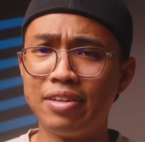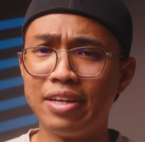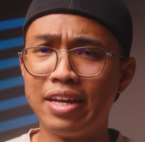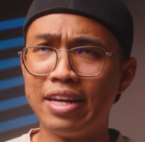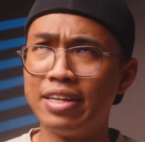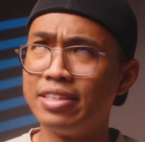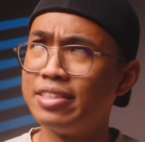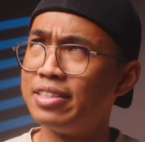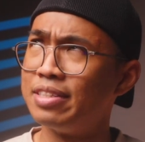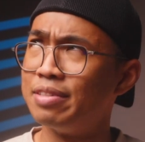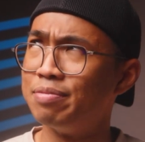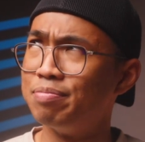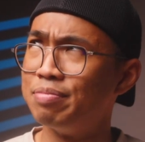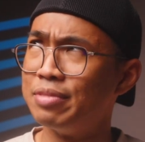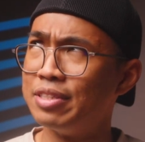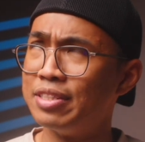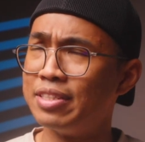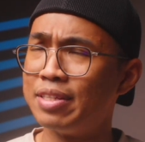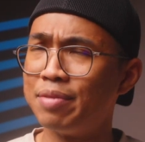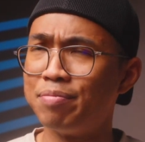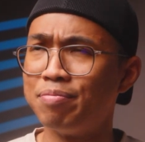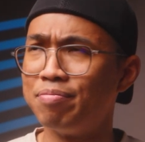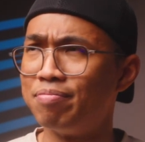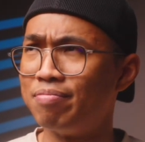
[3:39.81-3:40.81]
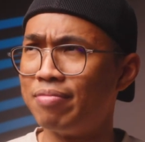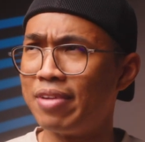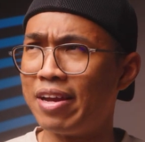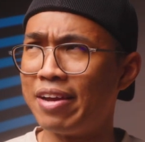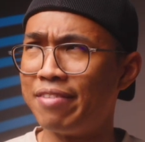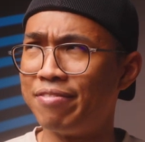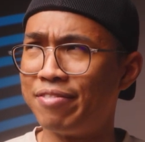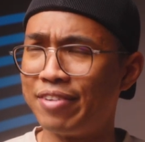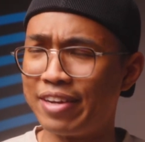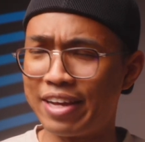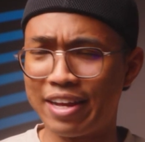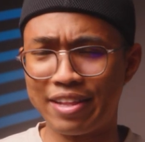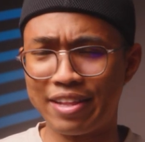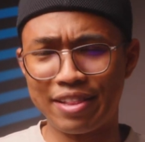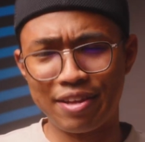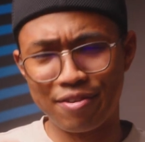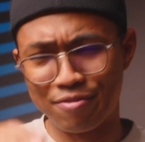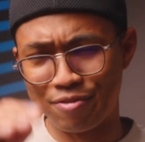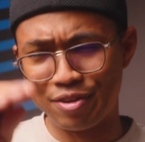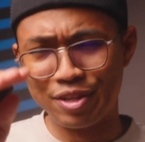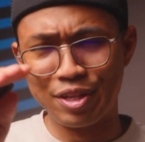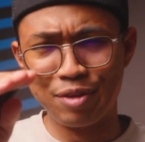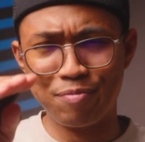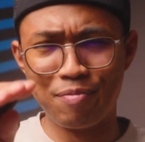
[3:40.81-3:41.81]
I forget, that
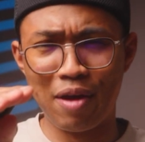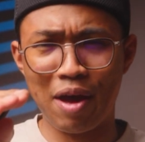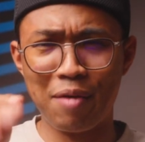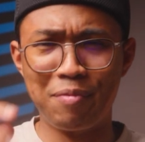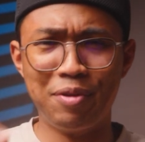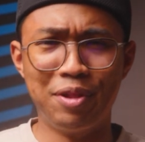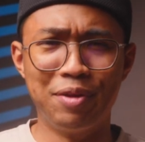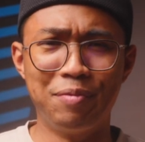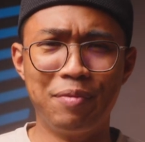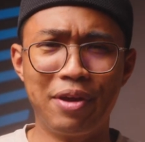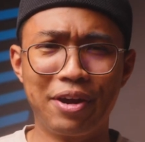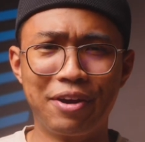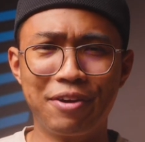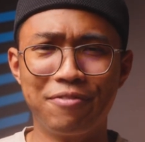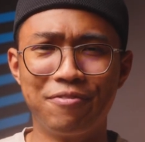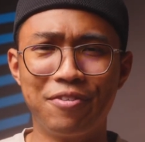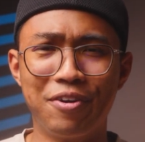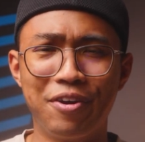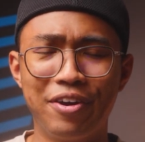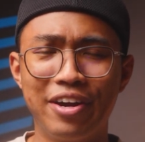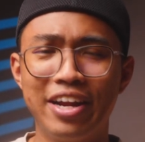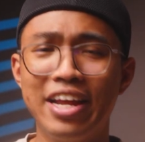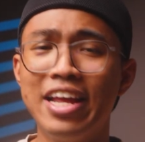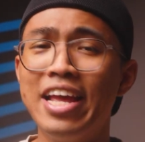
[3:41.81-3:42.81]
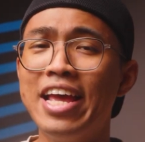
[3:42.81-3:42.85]
really popular microphone,